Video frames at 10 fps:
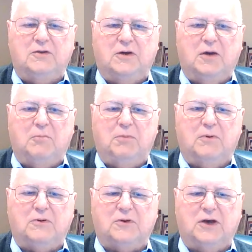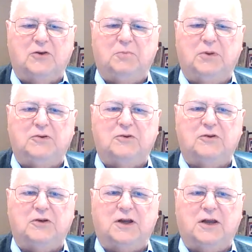uh, size
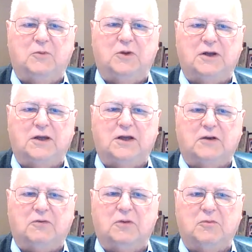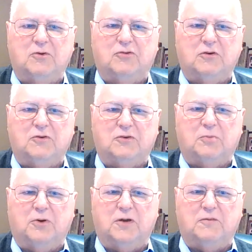pieces, and yet I, we didn't get a creamer and sugar as
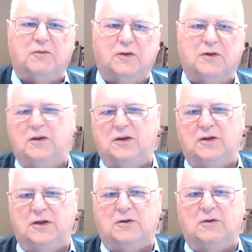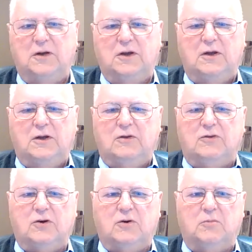part of it, the, the deal.
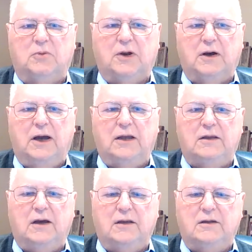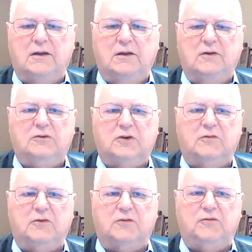So, but I, I did
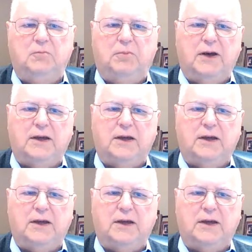discover that if you buy